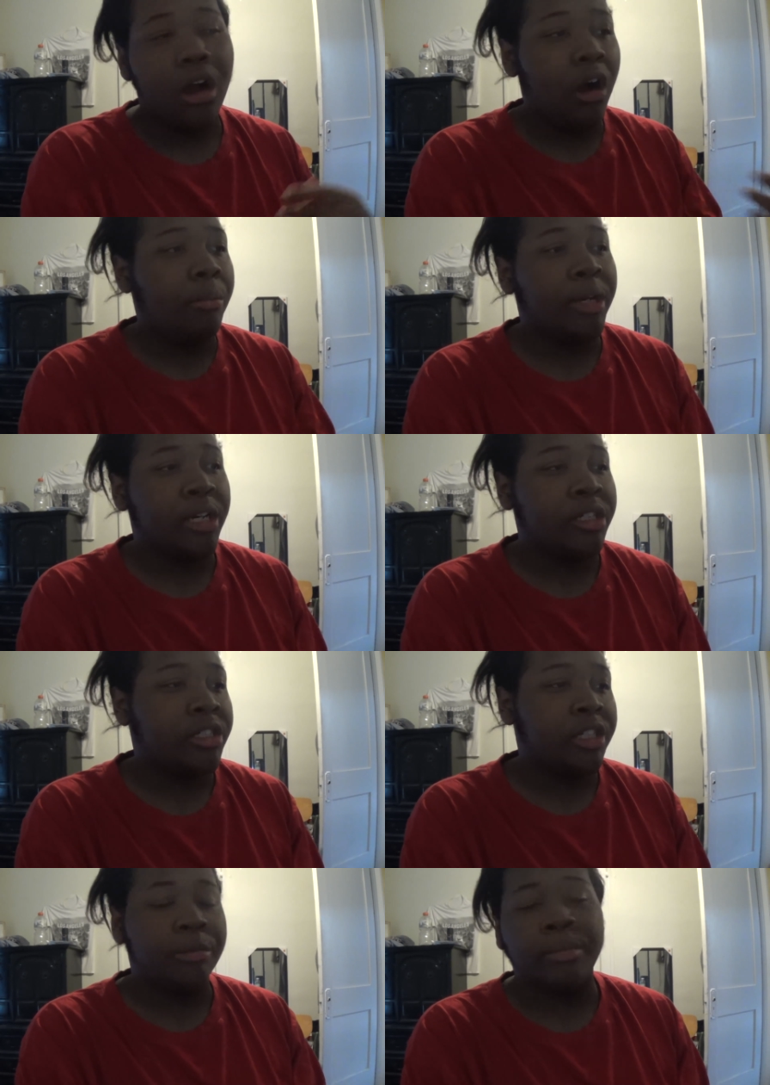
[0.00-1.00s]
all my
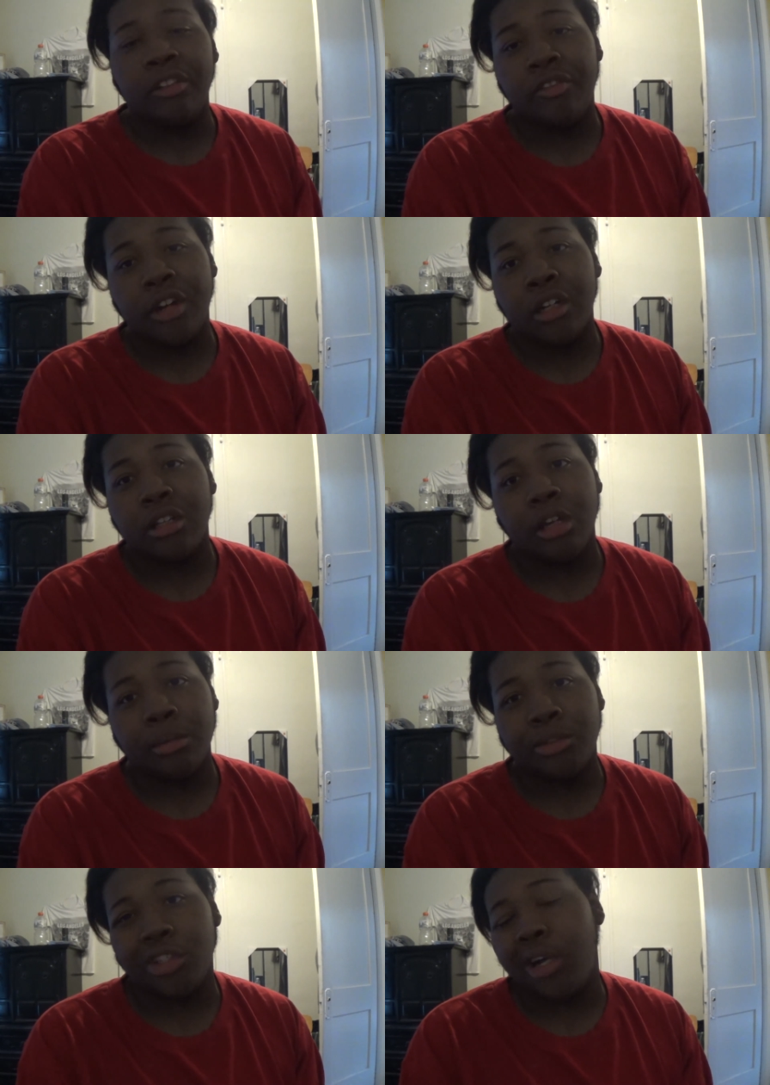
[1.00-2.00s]
shit been fucked
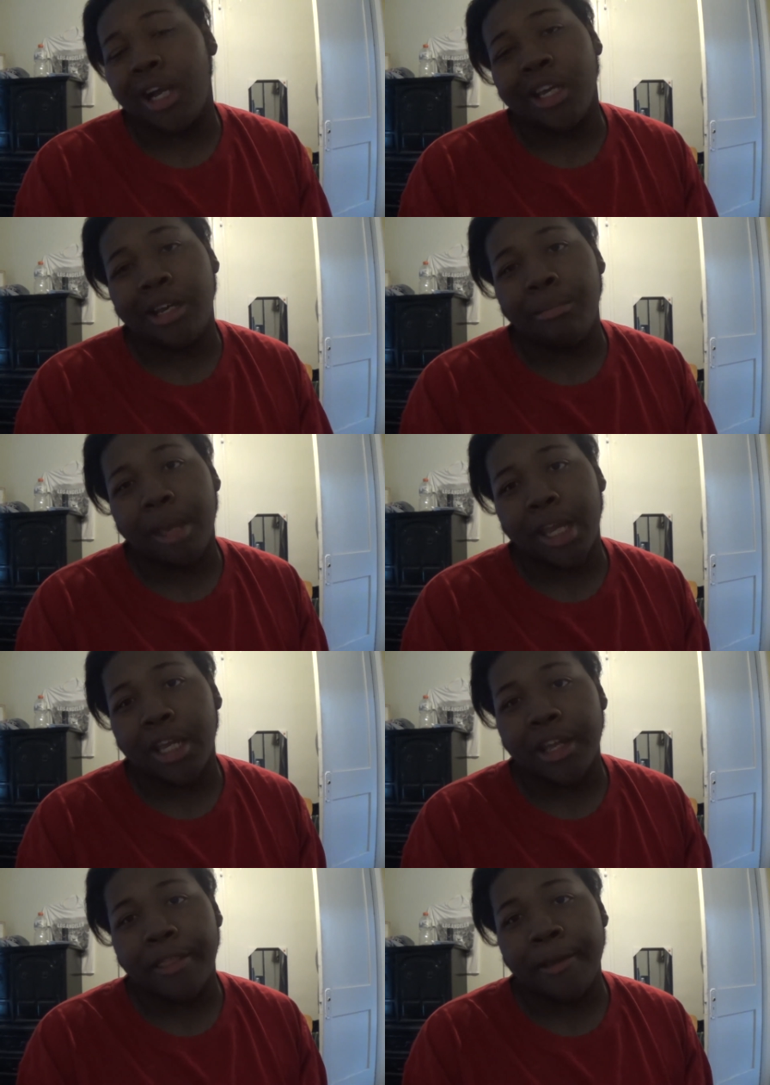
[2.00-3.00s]
up so I couldn't make
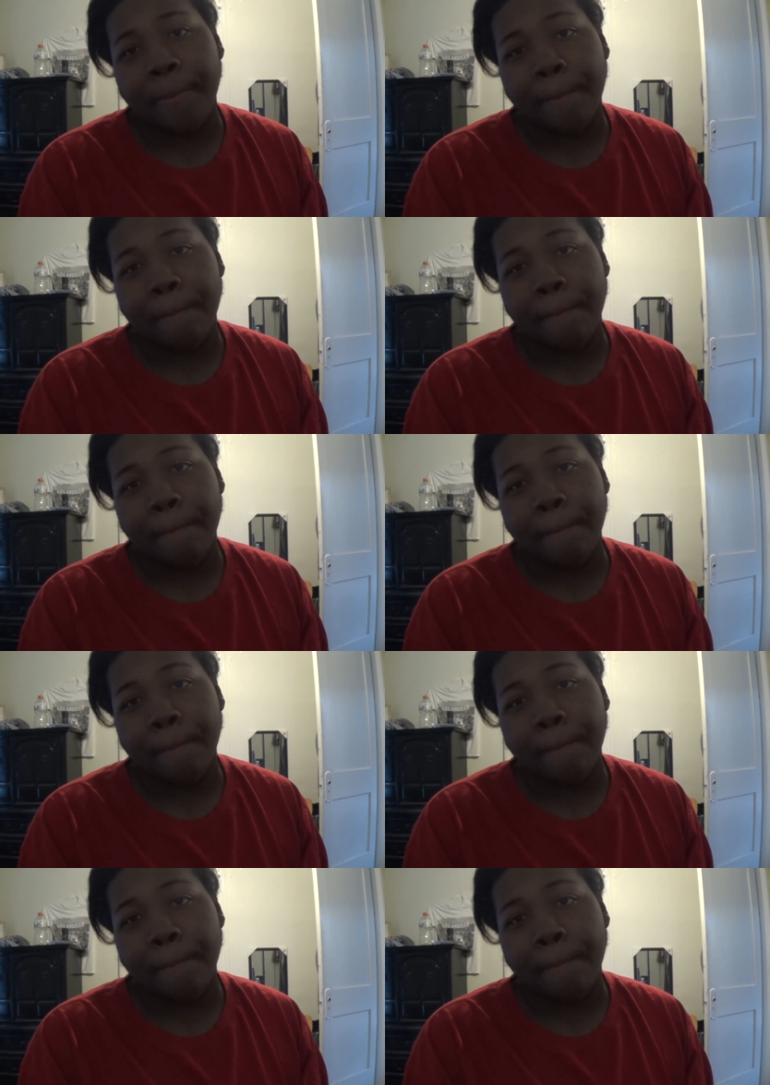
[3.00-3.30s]
anything